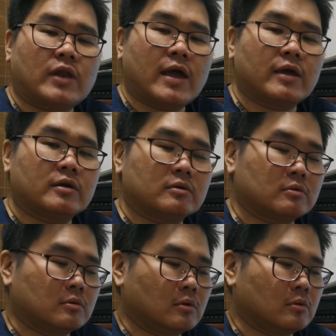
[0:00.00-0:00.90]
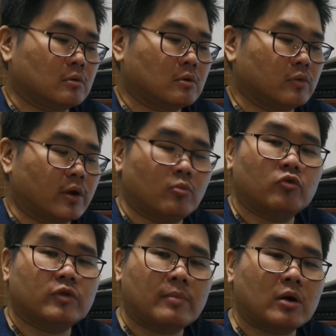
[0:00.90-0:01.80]
lag. When I
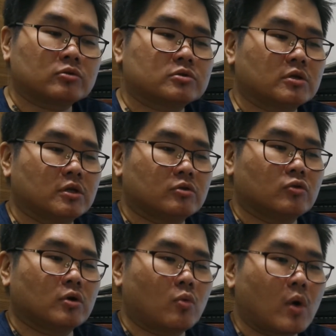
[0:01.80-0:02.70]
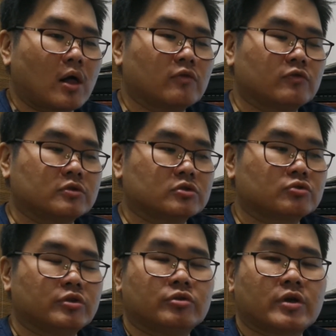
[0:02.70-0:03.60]
moved the mouse, it took a while for the
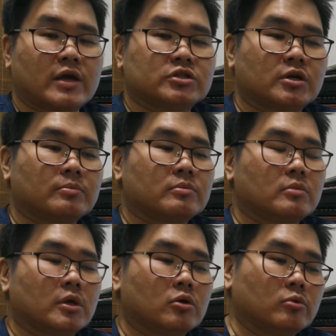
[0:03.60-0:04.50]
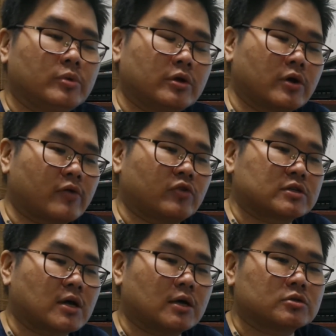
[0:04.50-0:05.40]
screen to catch up. It could be the
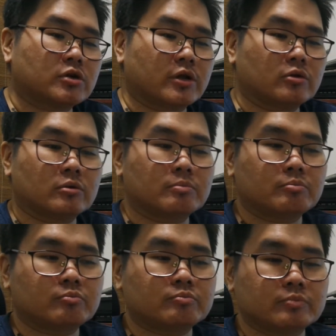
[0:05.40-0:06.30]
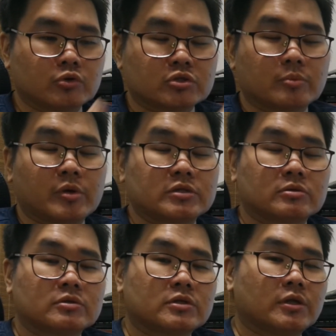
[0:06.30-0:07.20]
graphics card trying to push the
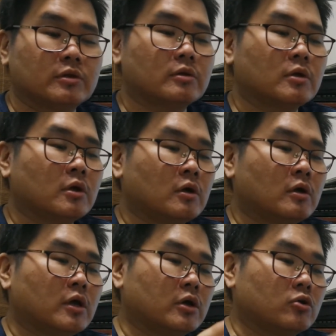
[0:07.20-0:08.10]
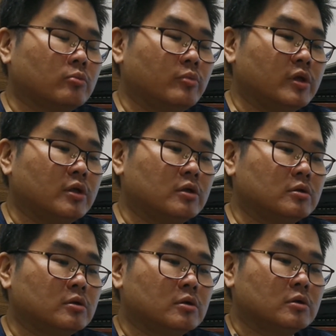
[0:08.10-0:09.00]
pixels in. It could be
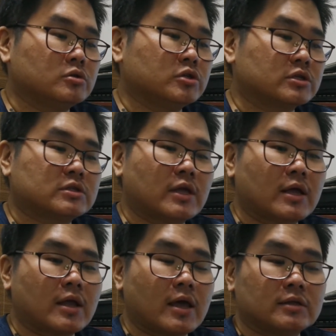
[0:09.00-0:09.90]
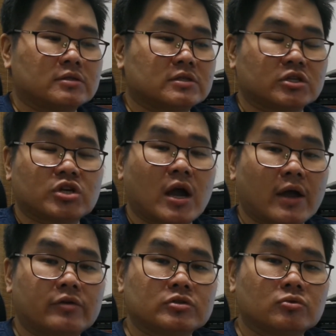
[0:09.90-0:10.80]
just that at such
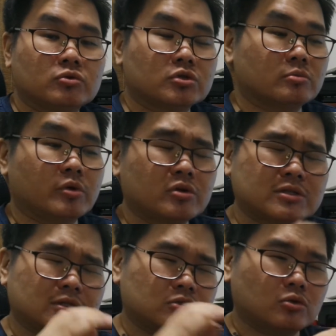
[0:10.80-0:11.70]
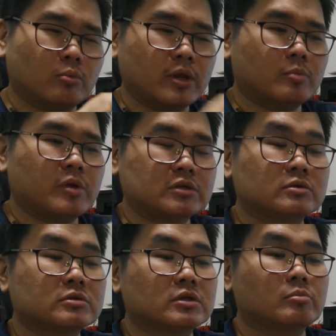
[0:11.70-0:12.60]
high resolution, because there's so many
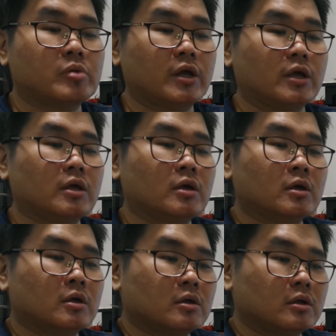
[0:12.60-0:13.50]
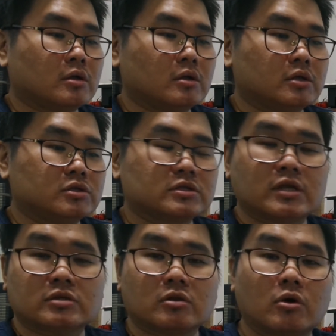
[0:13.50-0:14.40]
pixels in play, it just
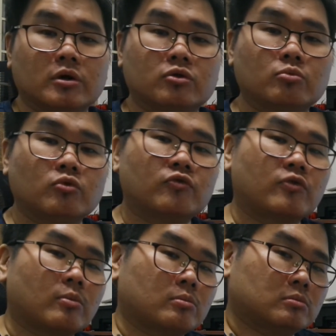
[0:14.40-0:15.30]
takes longer to move from